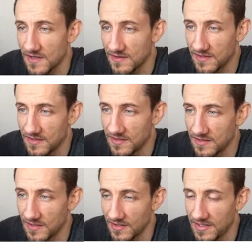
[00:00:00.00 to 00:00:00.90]
and
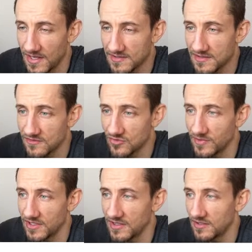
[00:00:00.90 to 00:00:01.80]
the i-adjectives
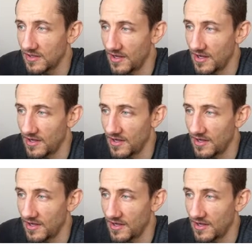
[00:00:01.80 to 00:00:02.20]
will be,